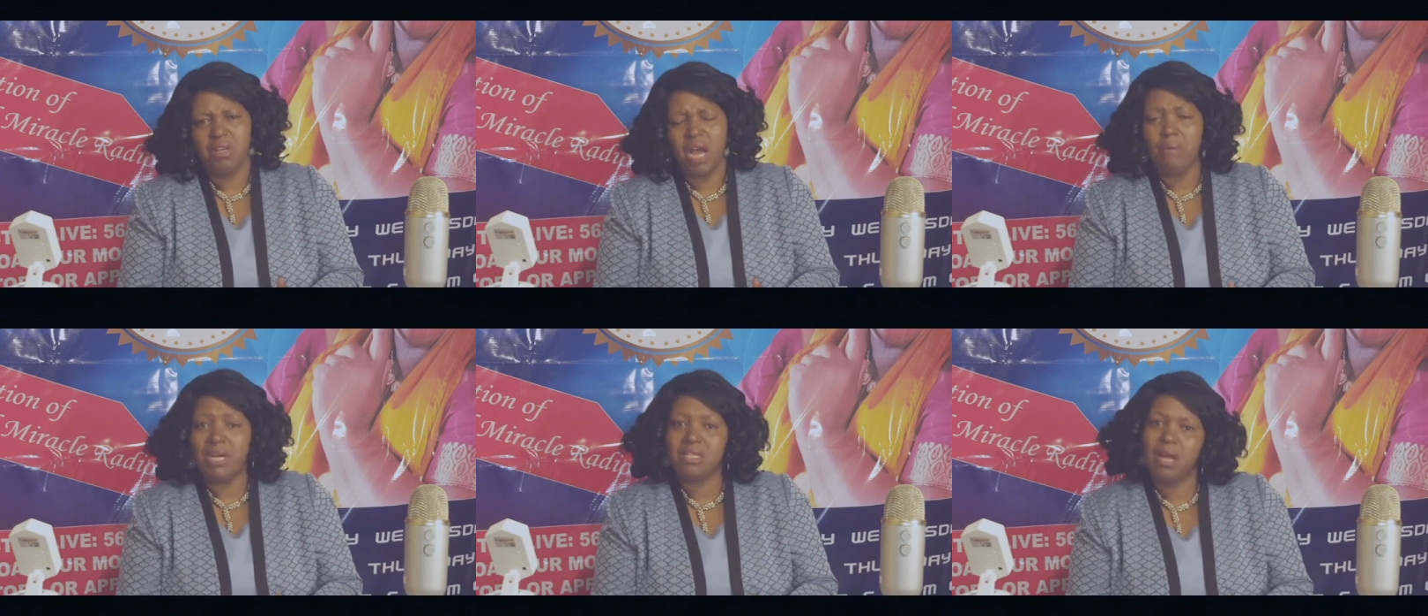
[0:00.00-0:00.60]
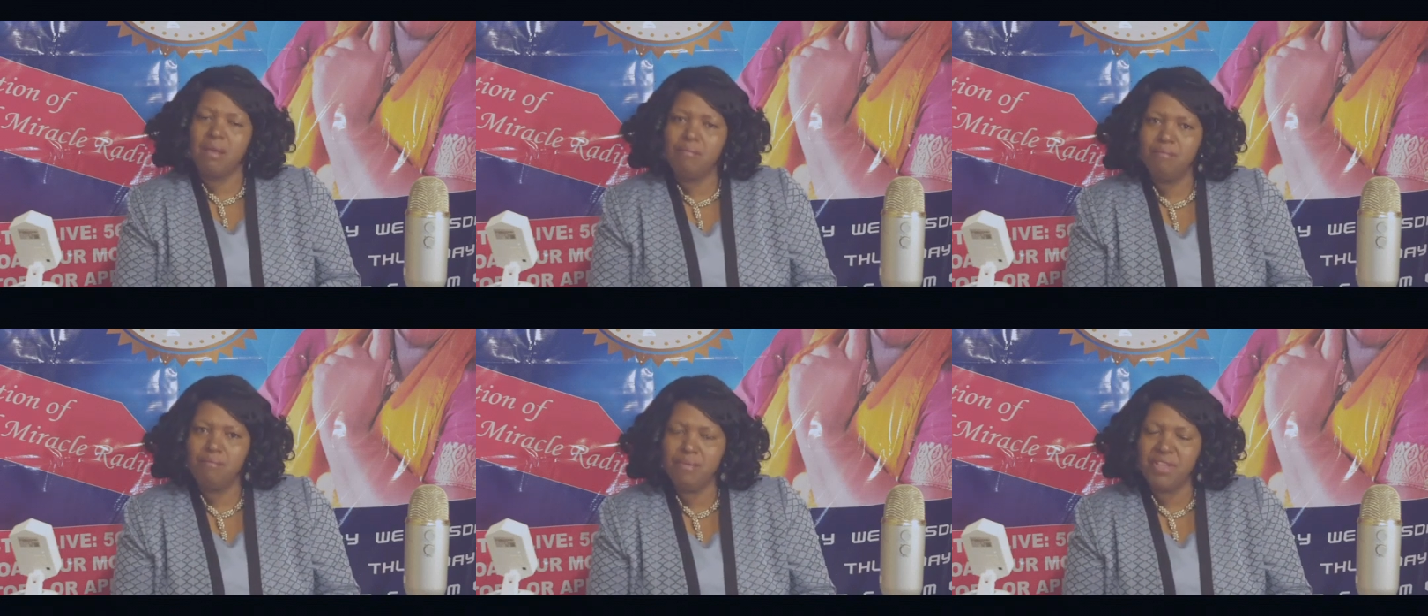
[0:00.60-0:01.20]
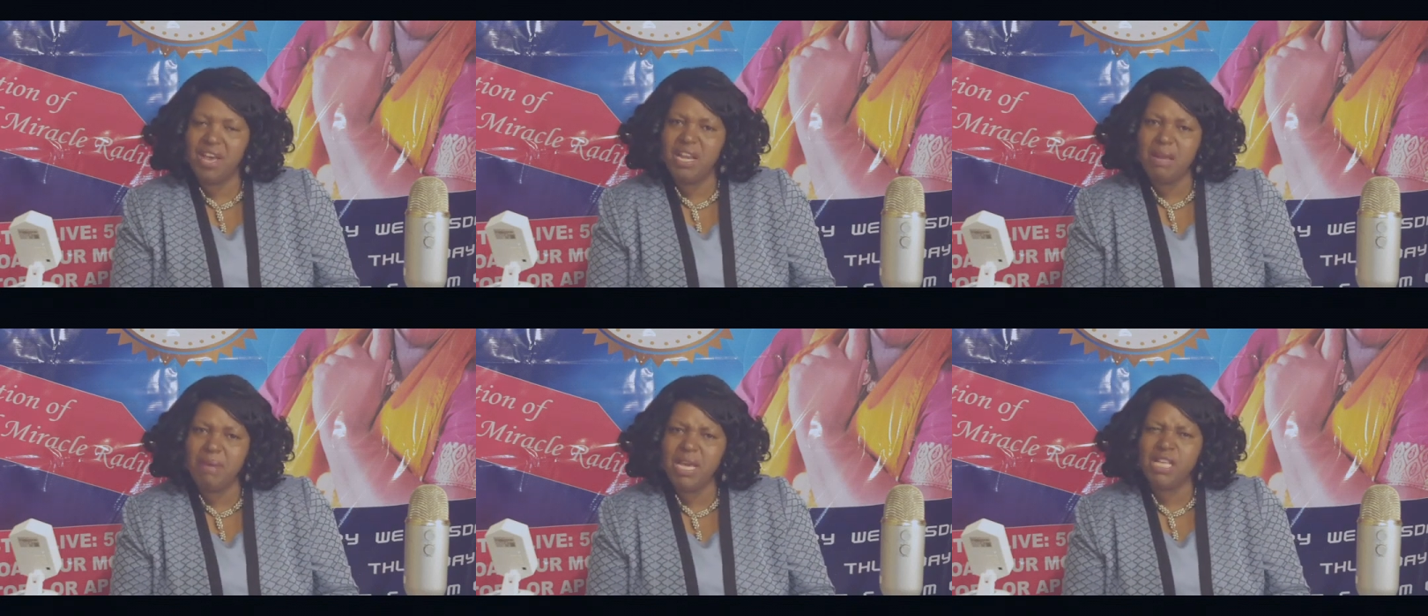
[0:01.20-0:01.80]
our time. The
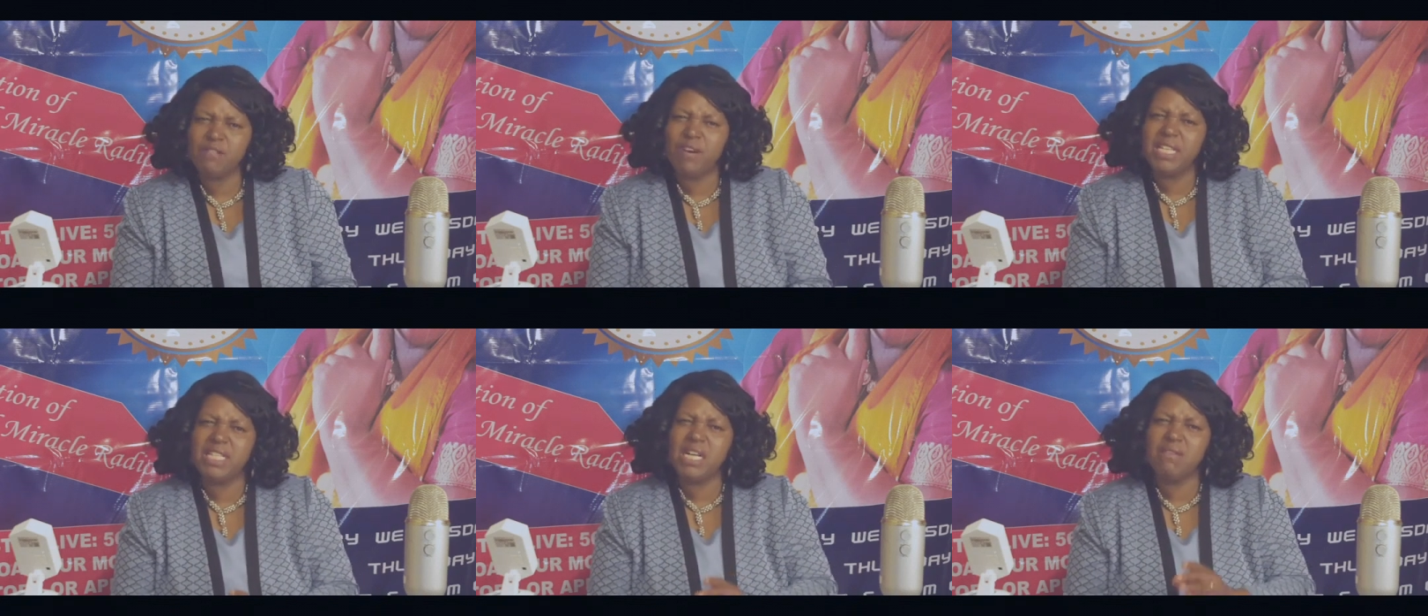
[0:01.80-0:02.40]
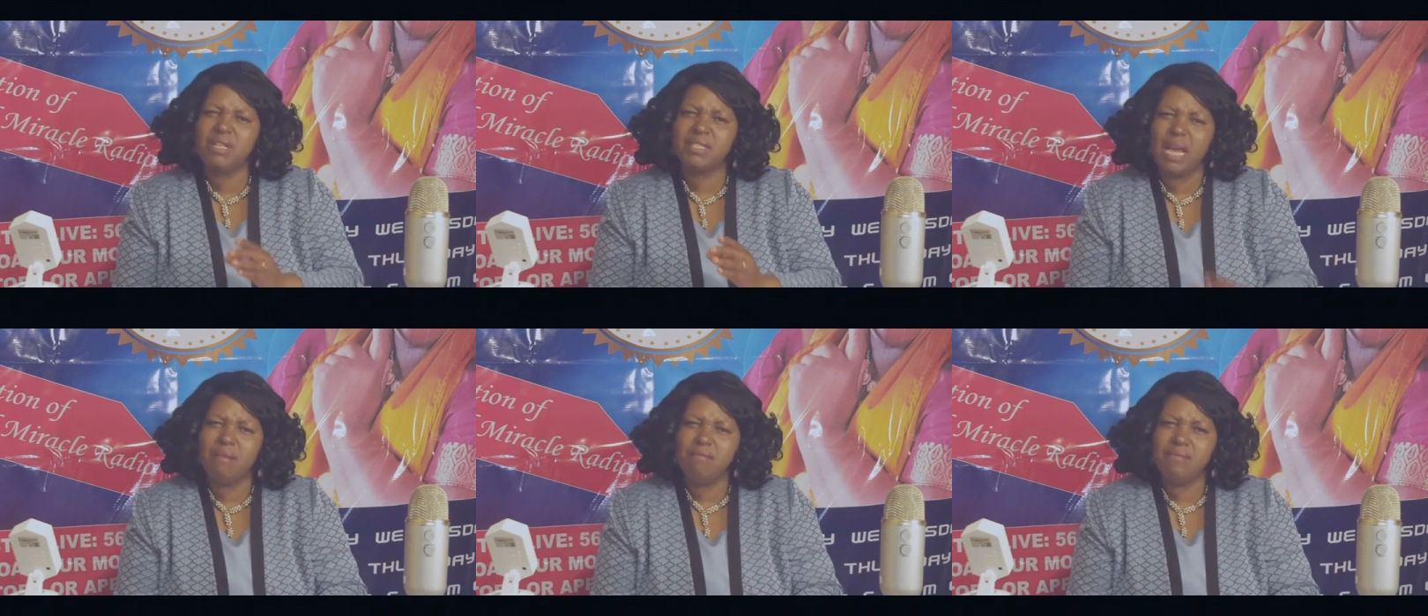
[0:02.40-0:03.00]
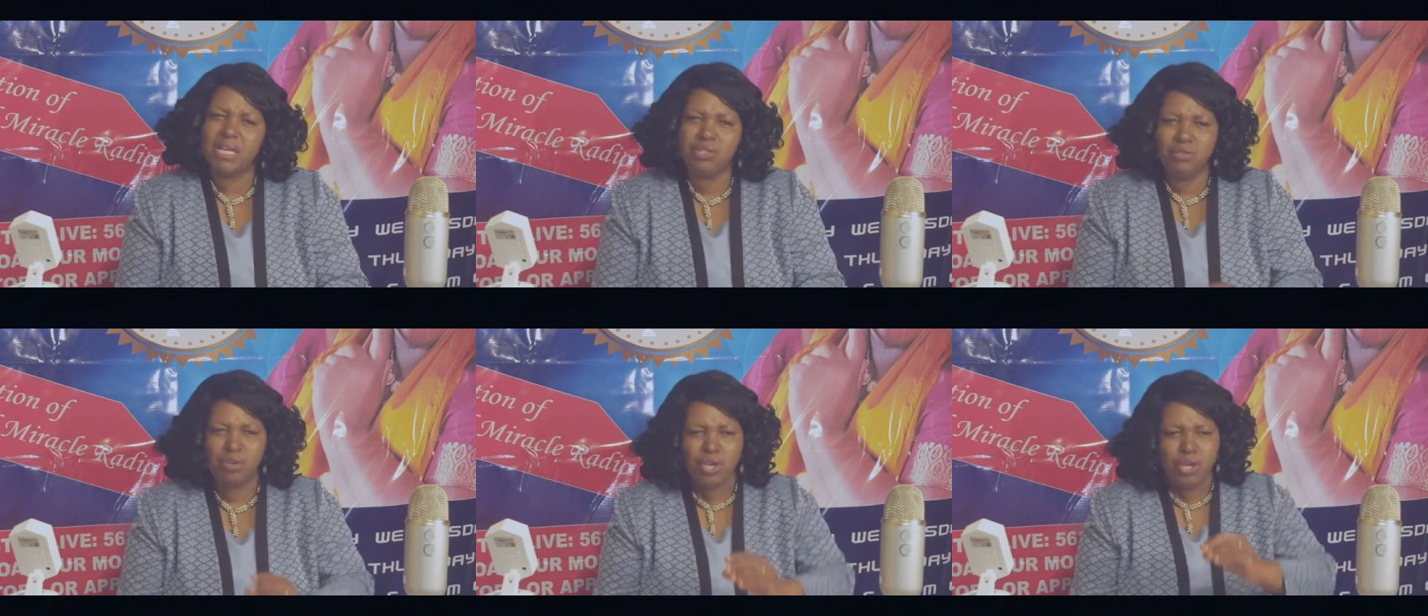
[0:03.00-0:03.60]
enemy is fighting our time that
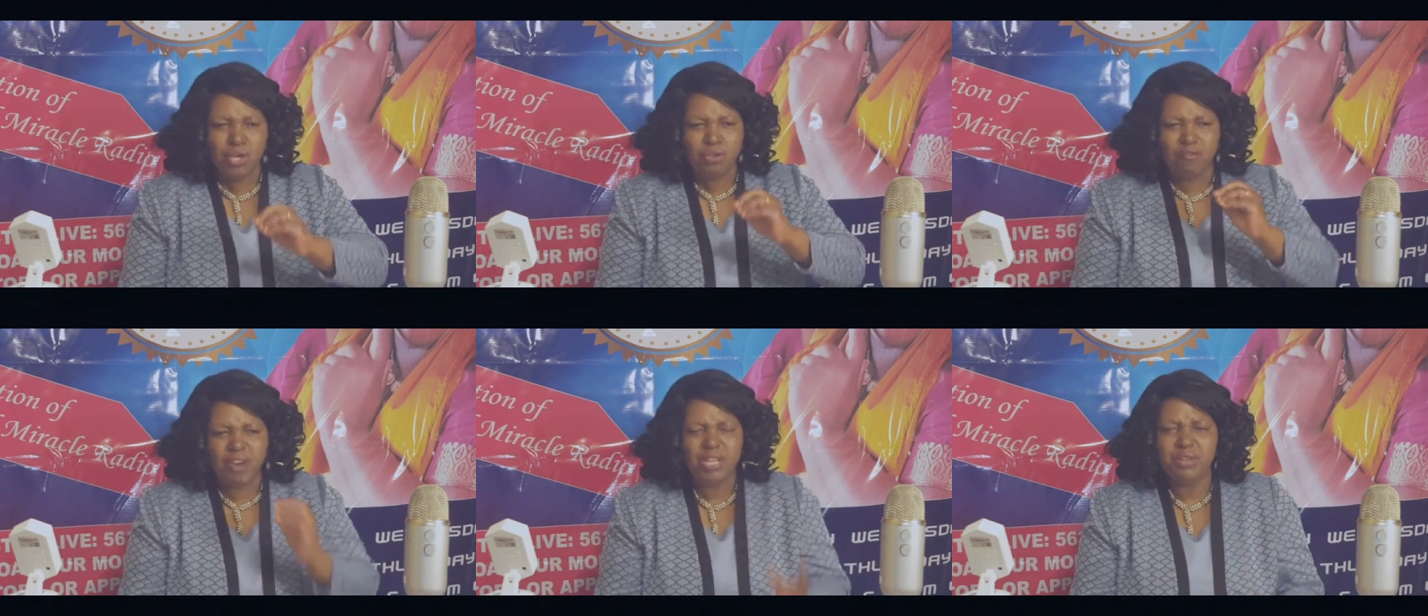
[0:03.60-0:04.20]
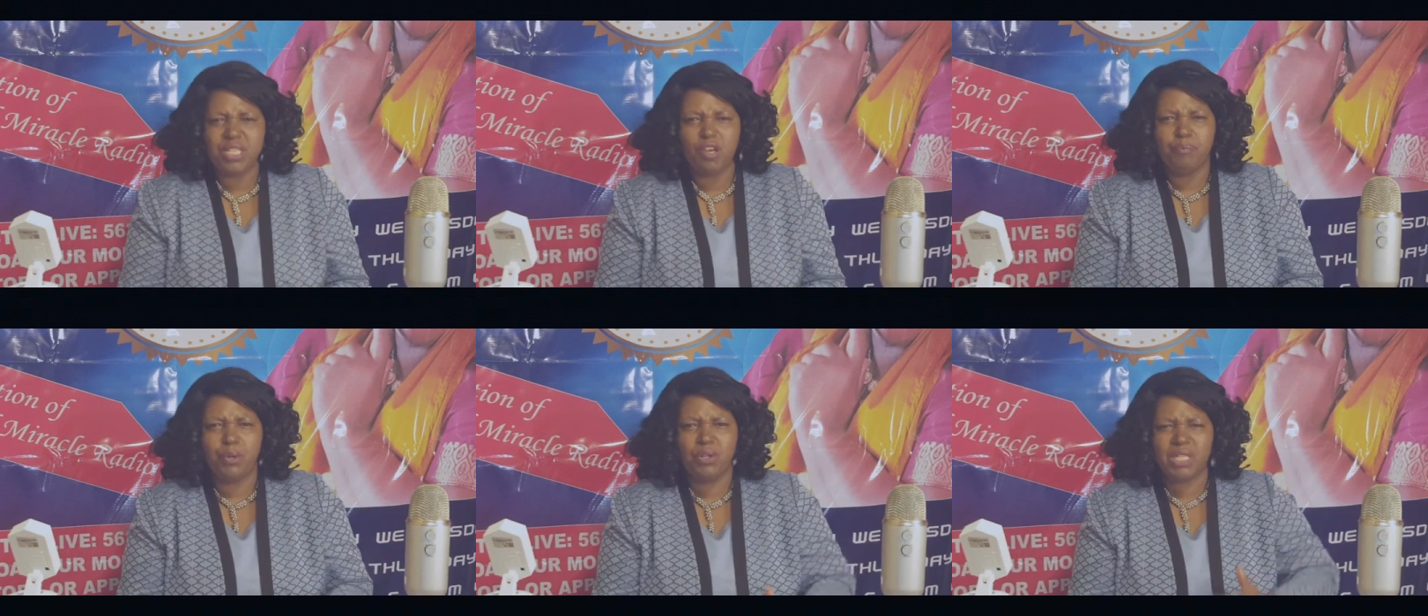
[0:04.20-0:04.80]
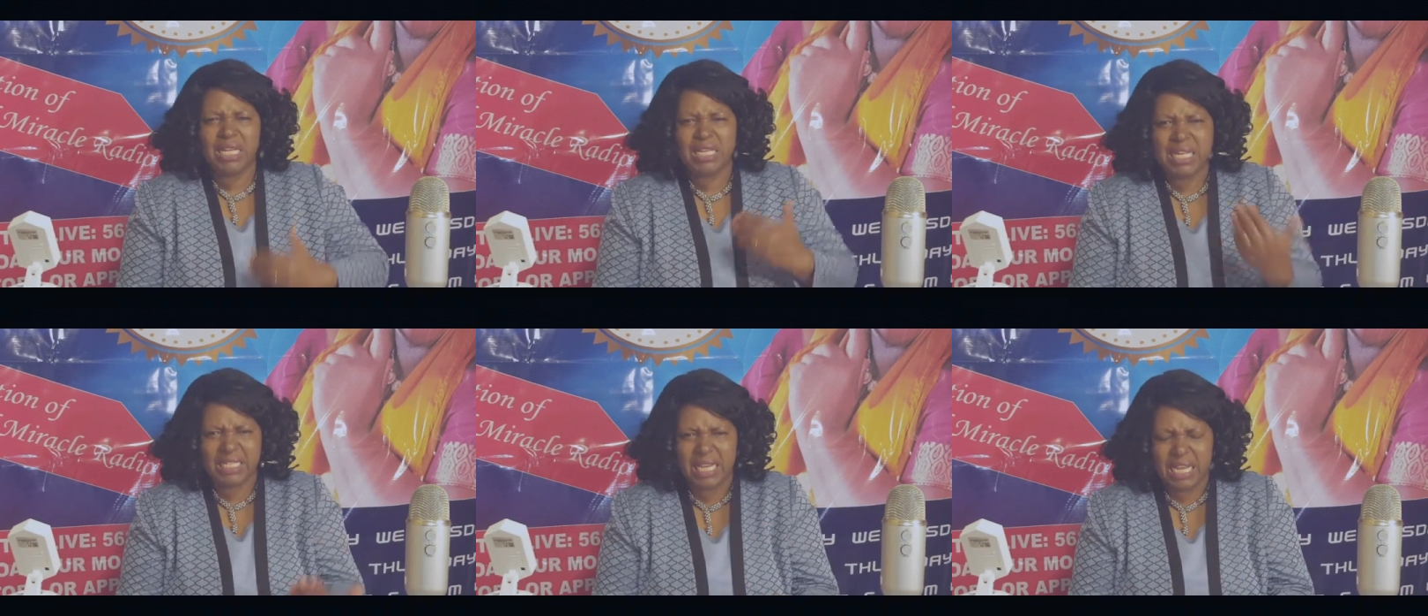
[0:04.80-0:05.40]
you, you find yourself
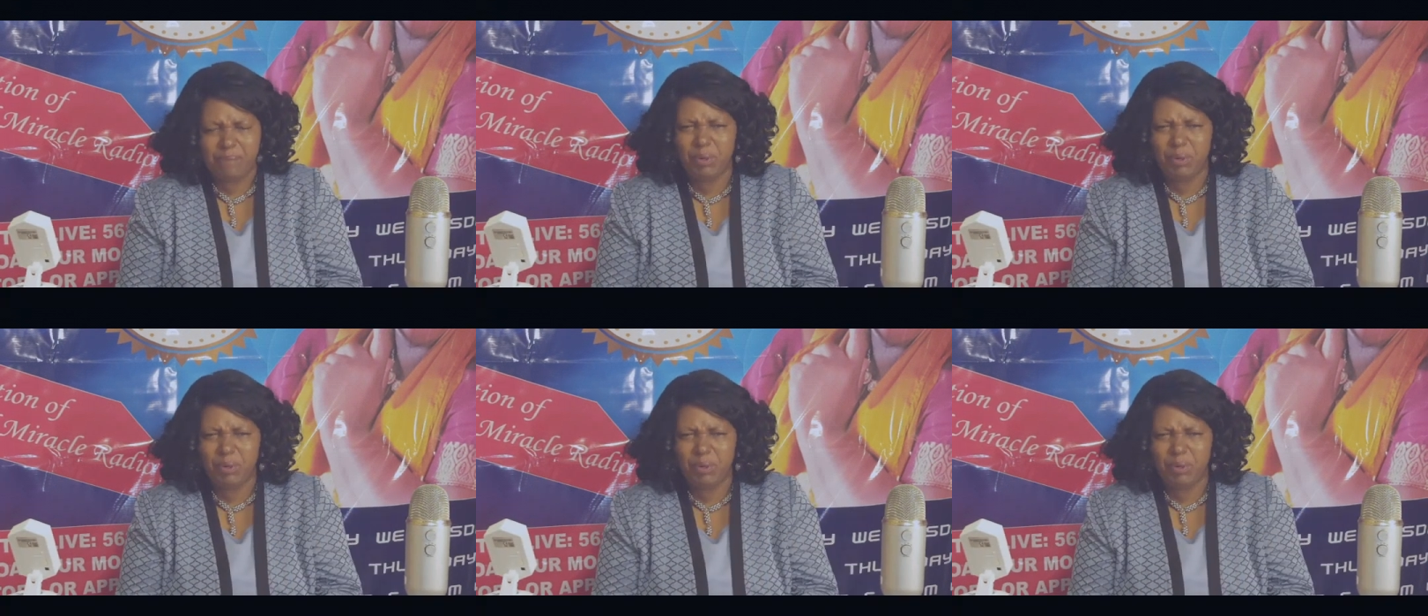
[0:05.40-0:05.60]
proxenating.